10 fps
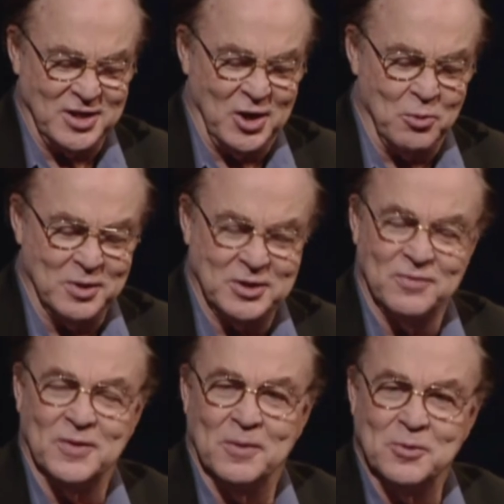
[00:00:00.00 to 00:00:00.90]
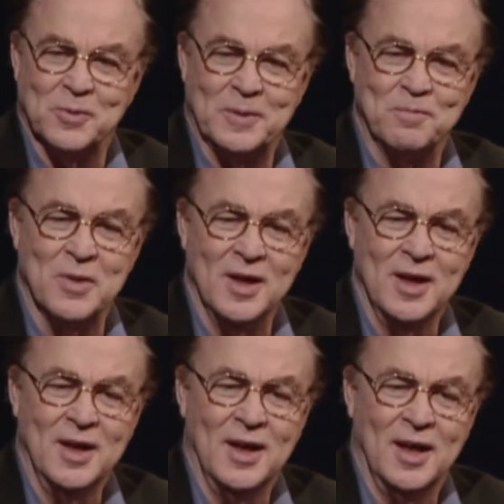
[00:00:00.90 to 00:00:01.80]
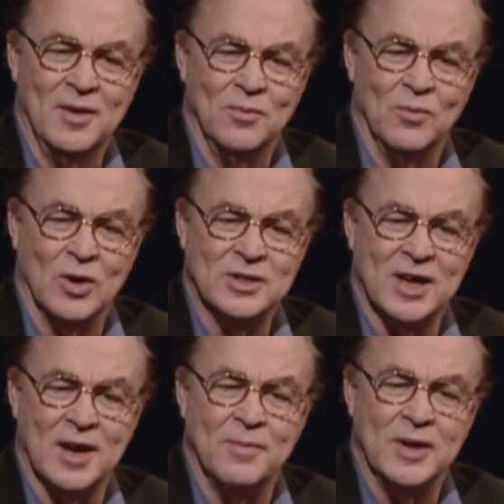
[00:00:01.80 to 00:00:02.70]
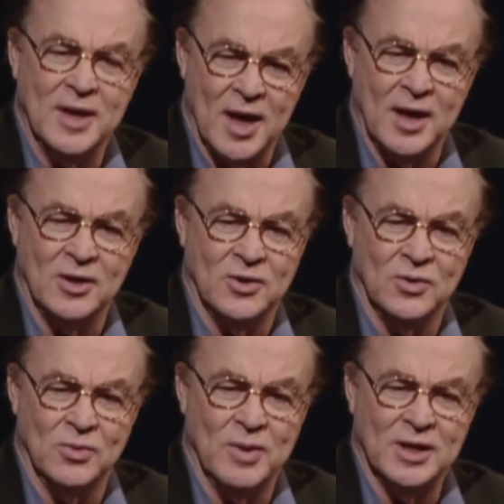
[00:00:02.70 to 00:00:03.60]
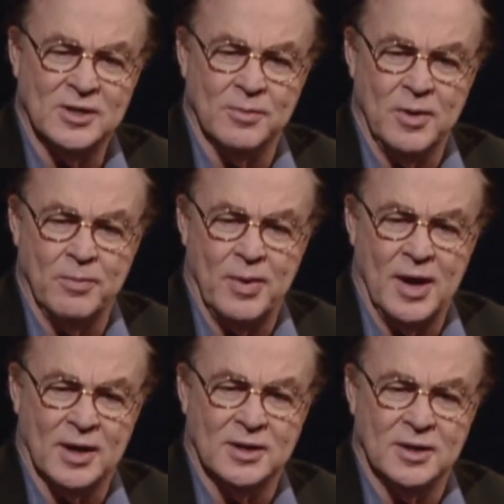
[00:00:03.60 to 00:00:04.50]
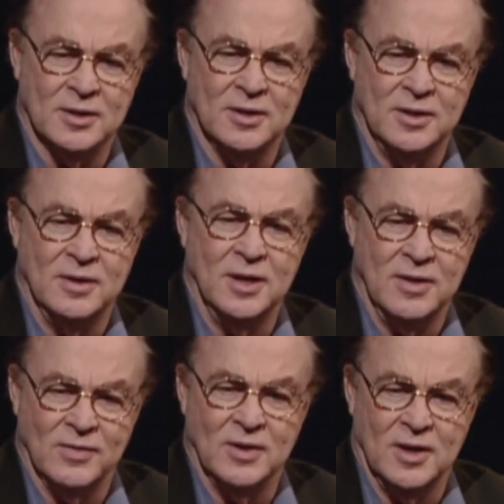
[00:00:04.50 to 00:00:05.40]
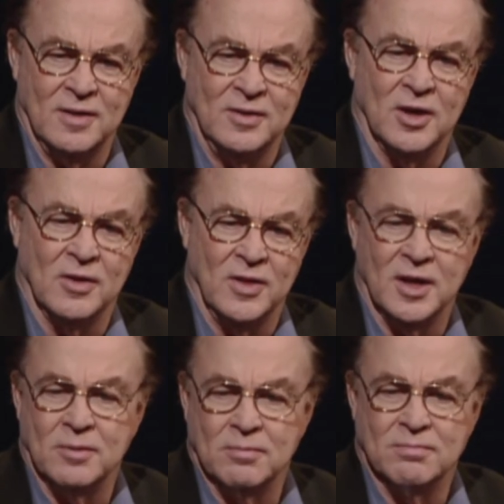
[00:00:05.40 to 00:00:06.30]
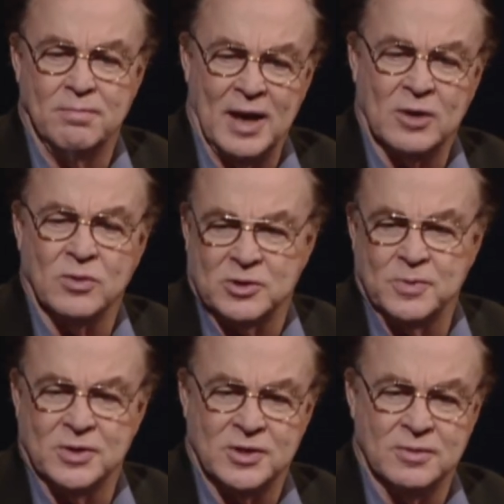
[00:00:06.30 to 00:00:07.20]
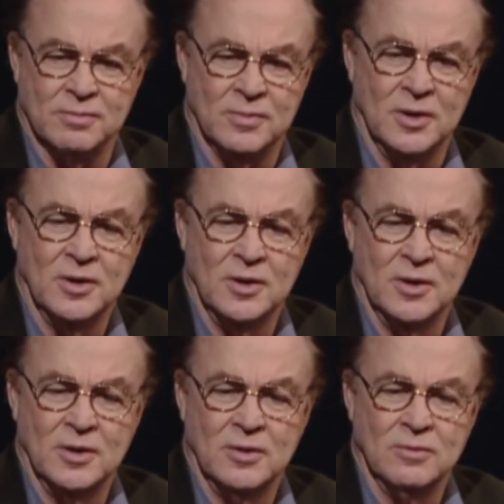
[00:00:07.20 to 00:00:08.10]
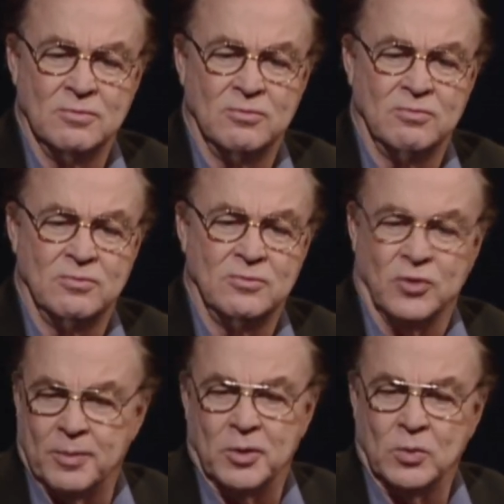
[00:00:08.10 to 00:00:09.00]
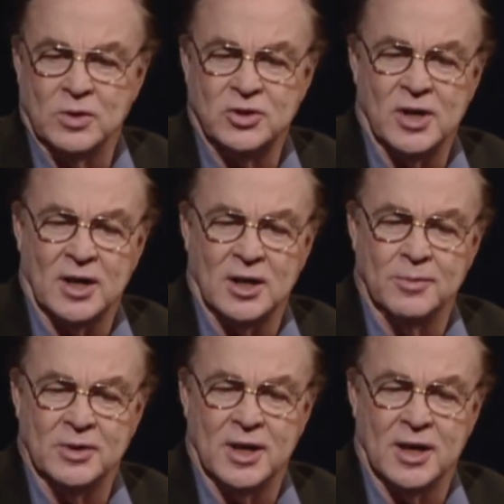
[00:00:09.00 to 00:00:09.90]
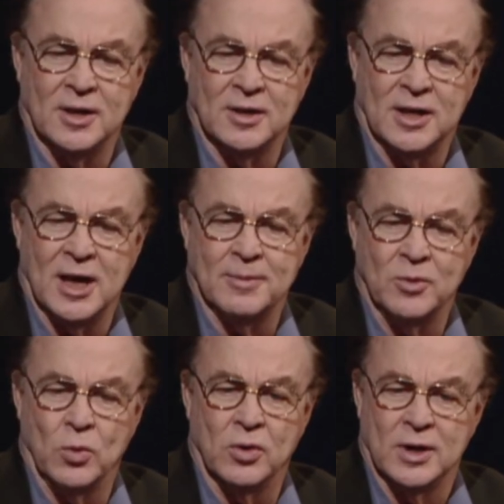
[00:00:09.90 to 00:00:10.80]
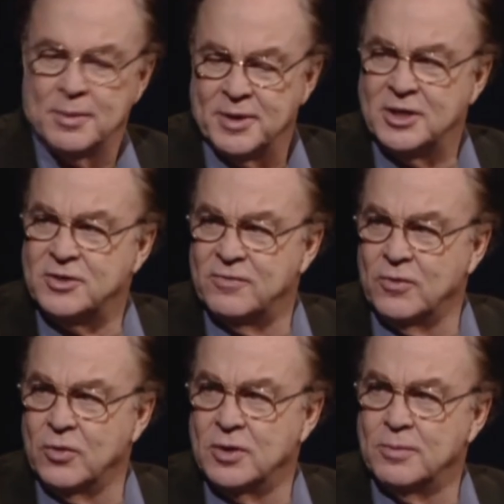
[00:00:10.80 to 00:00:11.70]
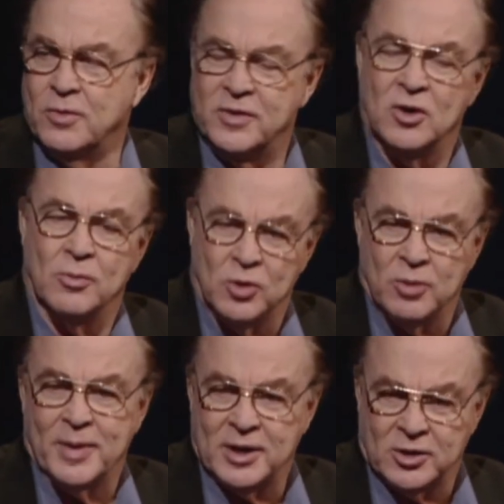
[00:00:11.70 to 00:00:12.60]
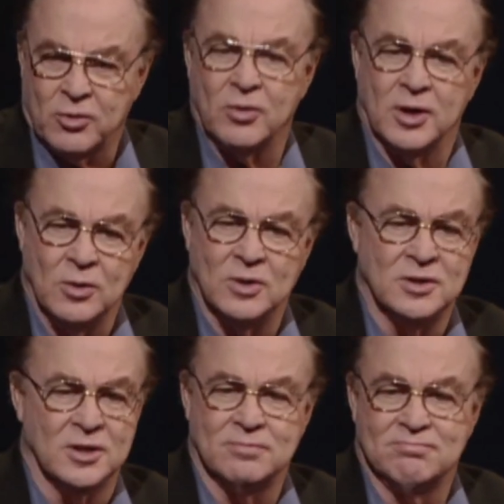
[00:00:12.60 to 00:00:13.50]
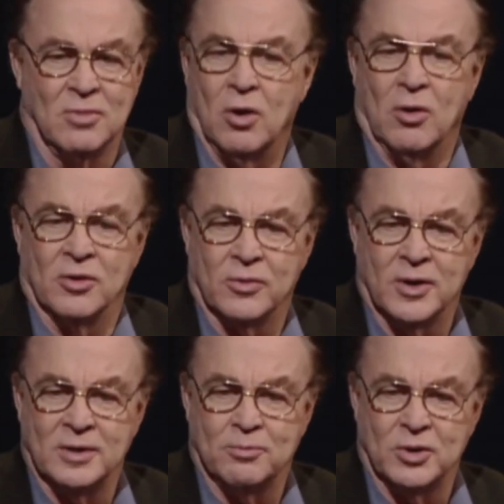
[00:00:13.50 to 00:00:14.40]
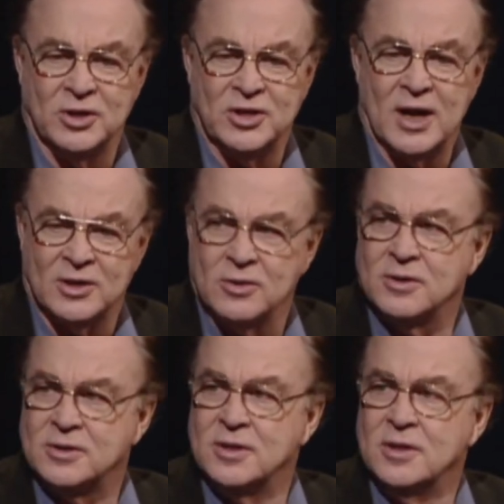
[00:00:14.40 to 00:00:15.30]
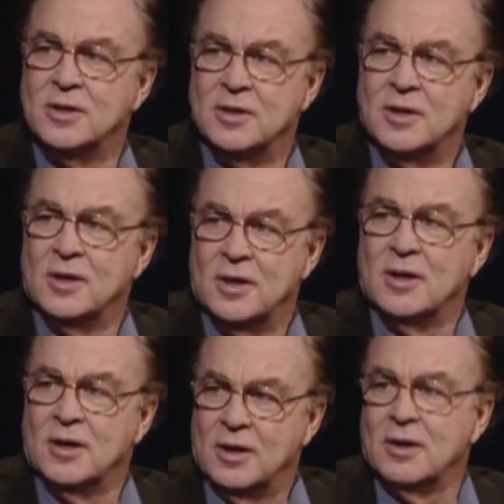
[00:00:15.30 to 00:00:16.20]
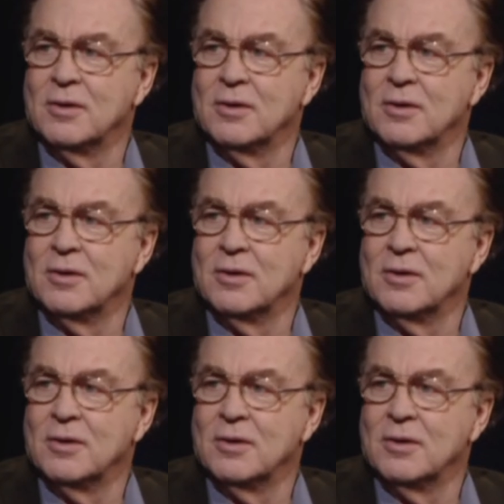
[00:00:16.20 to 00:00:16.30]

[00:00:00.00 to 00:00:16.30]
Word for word: low-budget films, but once I began to make some impact, and even had done then Black Christmas and Tribute, which Jack Lemmon got an Academy Award nomination for, and a movie called Murder by Decree, which had all the great British actors. Brilliant Sherlock Holmes film.